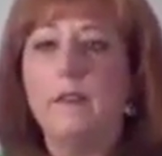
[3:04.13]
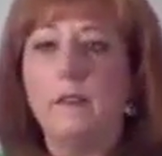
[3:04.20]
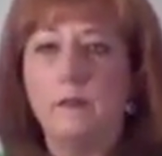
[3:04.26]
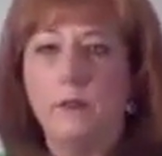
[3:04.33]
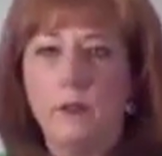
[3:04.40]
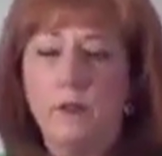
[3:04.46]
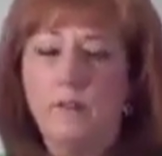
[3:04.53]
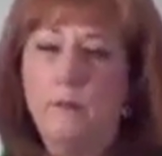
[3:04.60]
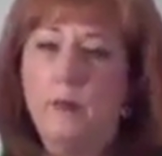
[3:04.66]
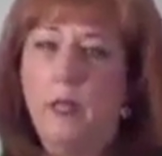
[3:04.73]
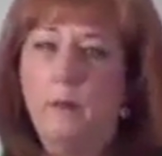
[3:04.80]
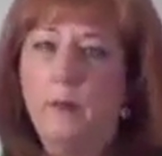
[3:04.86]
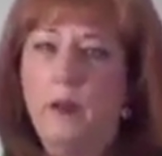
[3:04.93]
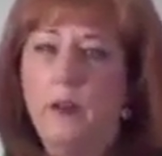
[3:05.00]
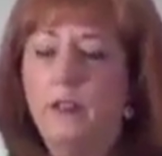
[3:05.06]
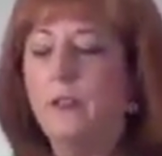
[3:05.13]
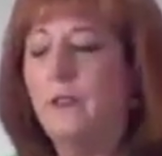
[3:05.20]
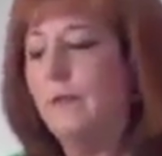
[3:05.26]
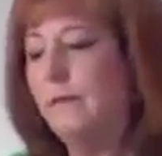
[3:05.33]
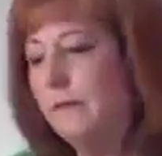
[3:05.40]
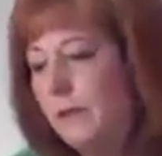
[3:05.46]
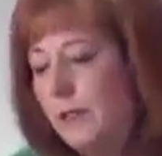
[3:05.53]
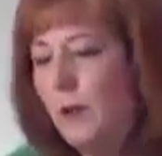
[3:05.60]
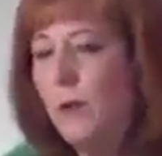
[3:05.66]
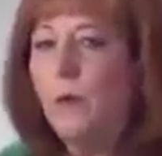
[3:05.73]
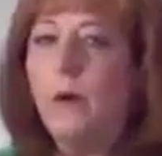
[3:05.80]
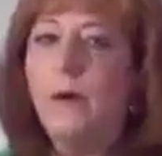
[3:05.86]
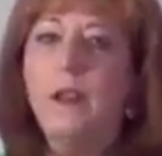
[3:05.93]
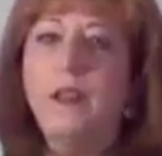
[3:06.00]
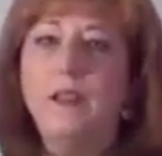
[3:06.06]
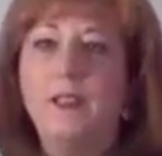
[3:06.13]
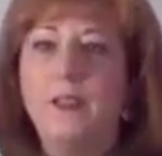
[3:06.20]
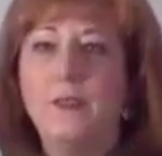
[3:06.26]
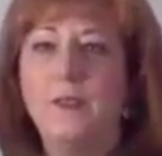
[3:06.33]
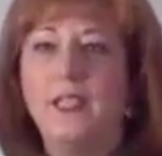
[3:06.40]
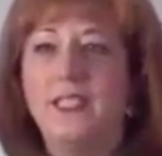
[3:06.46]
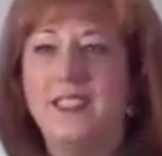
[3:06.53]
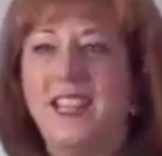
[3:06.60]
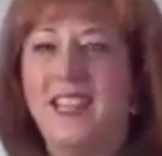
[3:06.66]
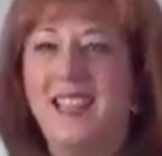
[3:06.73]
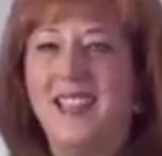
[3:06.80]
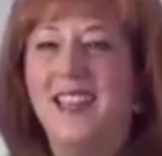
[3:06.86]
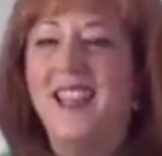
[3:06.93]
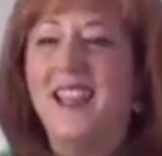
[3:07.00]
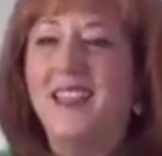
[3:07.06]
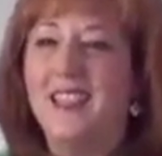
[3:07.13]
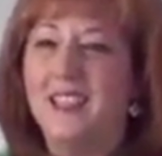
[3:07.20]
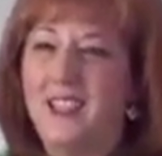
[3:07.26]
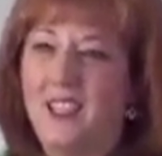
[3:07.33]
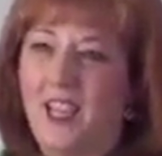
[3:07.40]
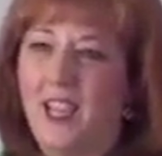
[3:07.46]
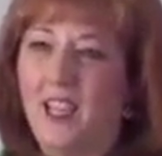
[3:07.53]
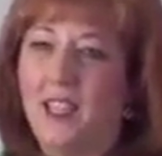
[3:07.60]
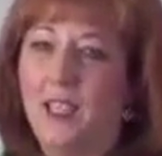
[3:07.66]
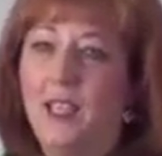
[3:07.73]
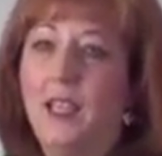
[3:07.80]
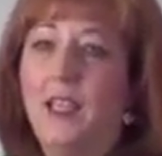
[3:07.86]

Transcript: So if you have blood pressure, don't worry, you can take the shake.